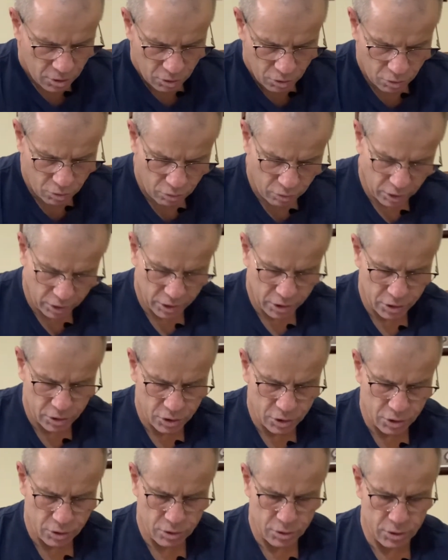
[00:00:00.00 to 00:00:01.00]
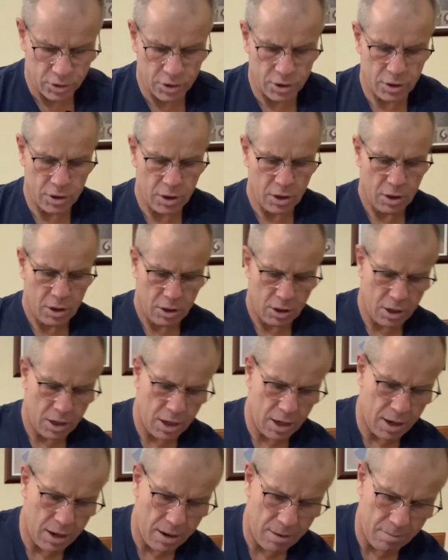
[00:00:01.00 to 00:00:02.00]
or I could use
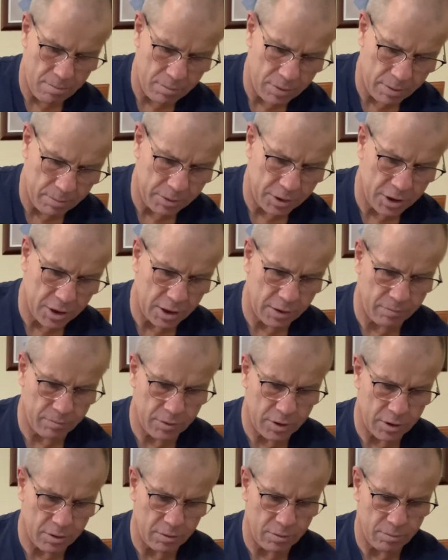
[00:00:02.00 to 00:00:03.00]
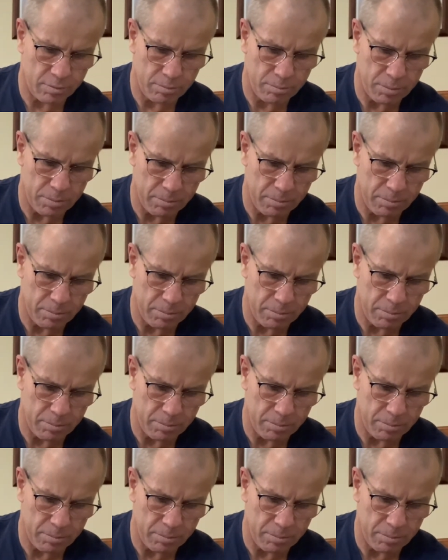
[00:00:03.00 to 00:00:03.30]
let me see, got a